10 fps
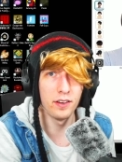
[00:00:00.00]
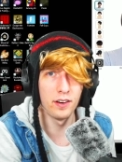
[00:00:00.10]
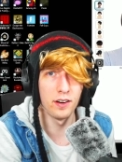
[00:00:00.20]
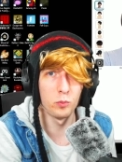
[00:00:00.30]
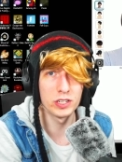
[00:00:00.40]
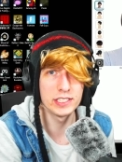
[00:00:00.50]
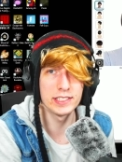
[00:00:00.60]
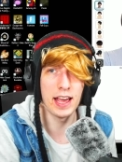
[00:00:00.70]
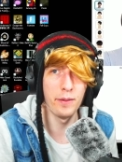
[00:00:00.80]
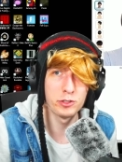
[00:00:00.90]
Um. What's his
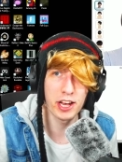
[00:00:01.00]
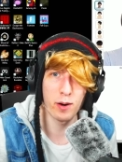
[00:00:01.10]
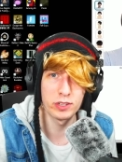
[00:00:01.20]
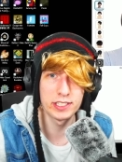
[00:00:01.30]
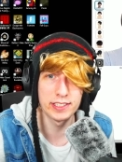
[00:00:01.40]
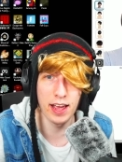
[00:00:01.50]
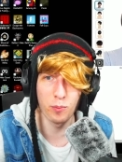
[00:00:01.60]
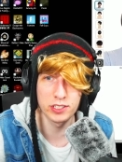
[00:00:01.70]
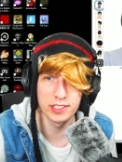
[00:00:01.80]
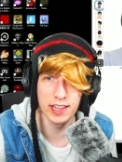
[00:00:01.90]
name, chat? What's his name?
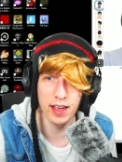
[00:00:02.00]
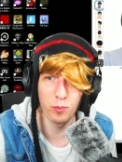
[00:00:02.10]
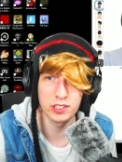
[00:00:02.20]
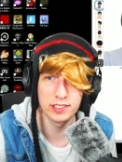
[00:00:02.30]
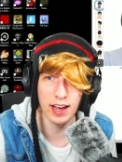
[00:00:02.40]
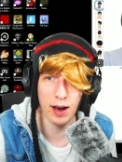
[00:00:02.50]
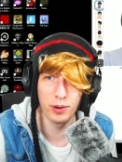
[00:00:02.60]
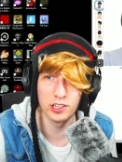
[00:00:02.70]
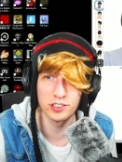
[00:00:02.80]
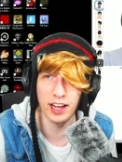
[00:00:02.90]
What's his name? What's his? I'm
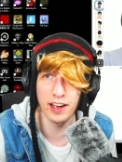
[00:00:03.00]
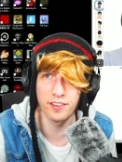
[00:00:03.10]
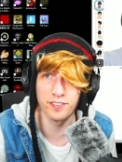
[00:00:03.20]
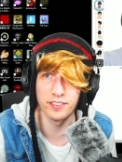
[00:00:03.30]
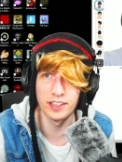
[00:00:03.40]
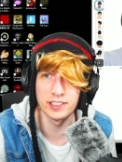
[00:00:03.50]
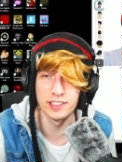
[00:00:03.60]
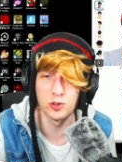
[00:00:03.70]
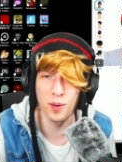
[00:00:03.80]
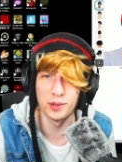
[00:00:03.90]
gonna look like this. This
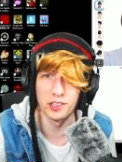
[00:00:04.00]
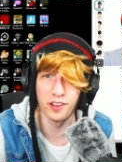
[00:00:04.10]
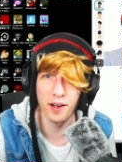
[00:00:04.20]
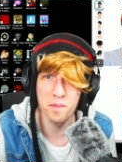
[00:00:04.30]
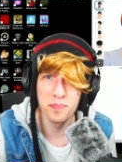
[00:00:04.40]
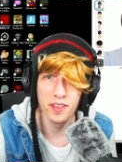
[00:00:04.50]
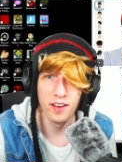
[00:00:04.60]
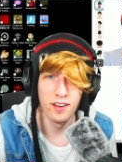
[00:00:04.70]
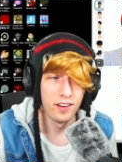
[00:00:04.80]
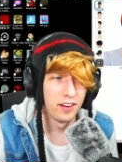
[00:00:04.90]
is who I'm gonna look like.
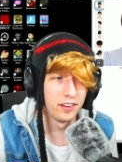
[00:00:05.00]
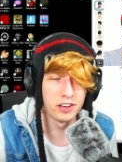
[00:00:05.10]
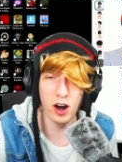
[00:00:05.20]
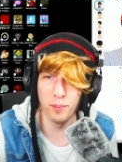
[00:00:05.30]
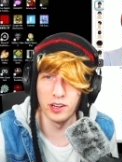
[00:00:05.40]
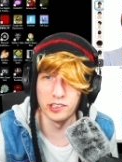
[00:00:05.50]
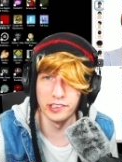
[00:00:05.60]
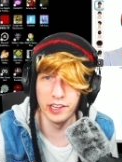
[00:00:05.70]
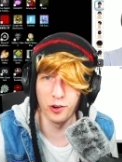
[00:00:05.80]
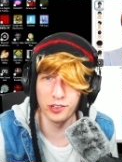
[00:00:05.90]
Yo, I'm gonna
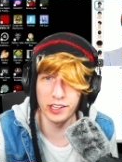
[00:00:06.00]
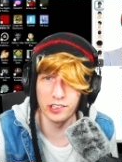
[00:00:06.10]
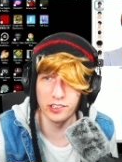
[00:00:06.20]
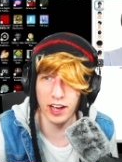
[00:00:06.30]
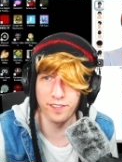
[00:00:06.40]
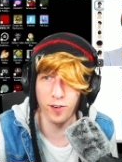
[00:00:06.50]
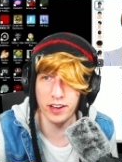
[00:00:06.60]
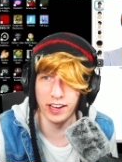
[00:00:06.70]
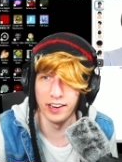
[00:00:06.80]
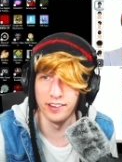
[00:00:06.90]
literally look like
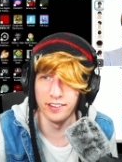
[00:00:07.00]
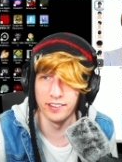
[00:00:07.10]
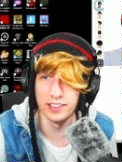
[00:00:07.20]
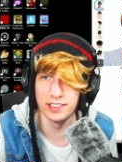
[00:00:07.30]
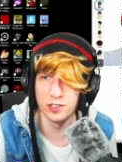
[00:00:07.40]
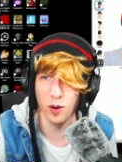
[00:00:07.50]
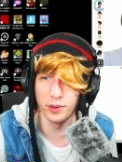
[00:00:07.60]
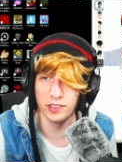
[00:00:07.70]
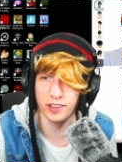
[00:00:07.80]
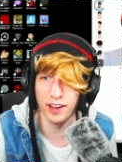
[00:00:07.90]
freaking. This is what I'm
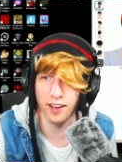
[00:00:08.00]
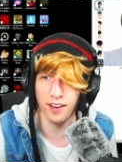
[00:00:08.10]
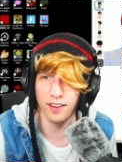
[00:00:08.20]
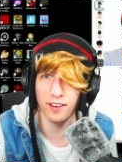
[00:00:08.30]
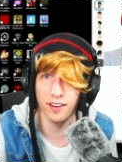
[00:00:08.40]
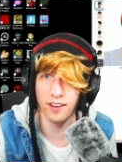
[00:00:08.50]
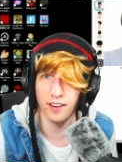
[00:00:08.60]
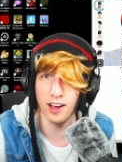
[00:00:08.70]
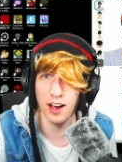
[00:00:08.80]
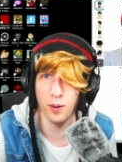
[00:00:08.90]
gonna look like. I'm
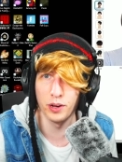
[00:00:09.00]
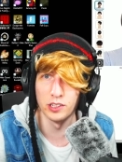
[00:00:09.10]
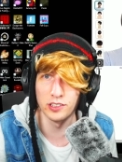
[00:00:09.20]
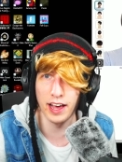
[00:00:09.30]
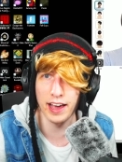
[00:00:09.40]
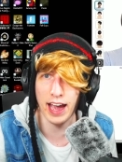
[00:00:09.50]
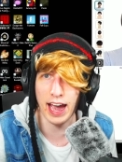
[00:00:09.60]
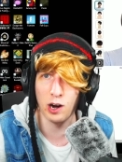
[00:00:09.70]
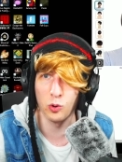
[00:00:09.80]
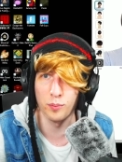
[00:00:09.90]
gonna look like
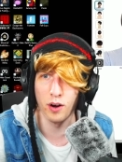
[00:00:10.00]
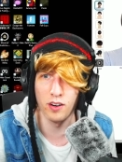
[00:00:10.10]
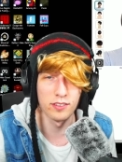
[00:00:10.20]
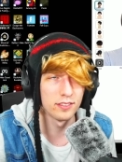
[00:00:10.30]
Howard, bro.